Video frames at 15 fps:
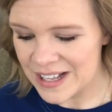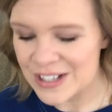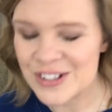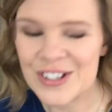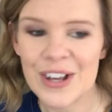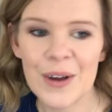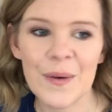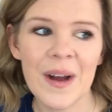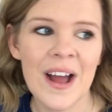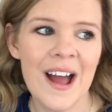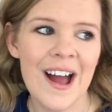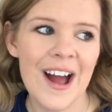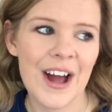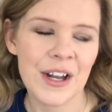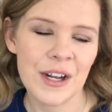So
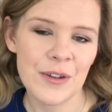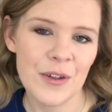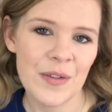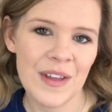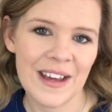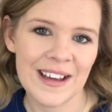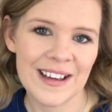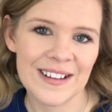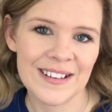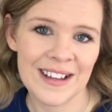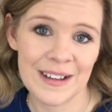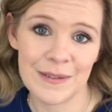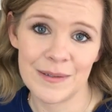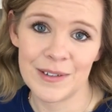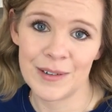another thing
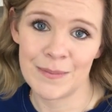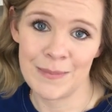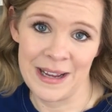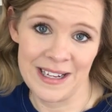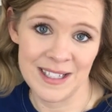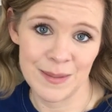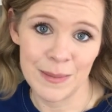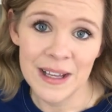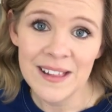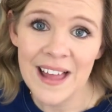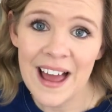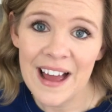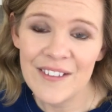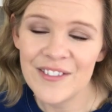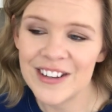that makes me
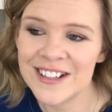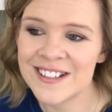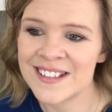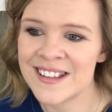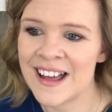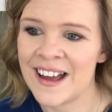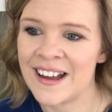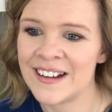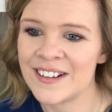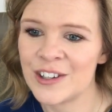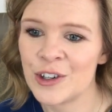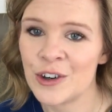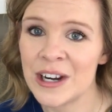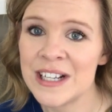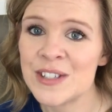laugh is that
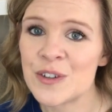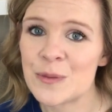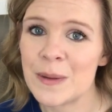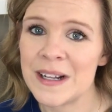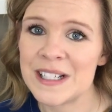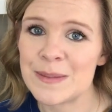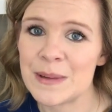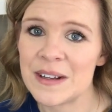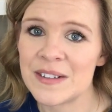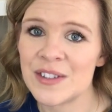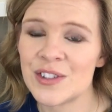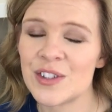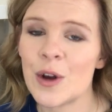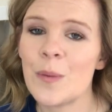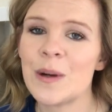Grace reminds me
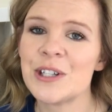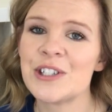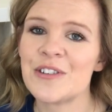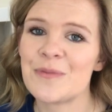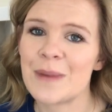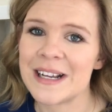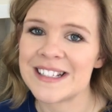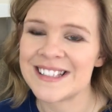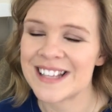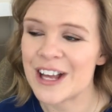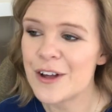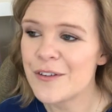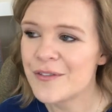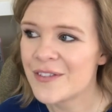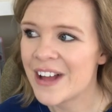so much of
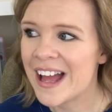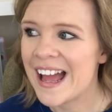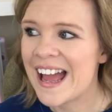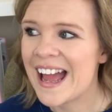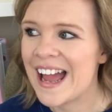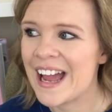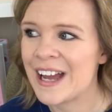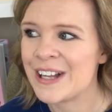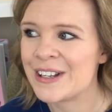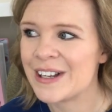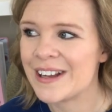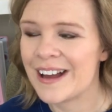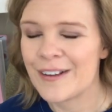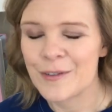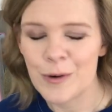myself and
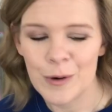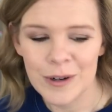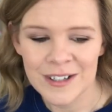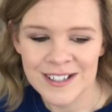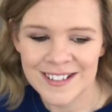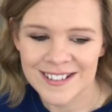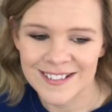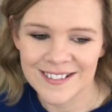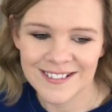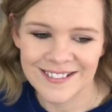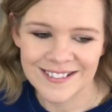of course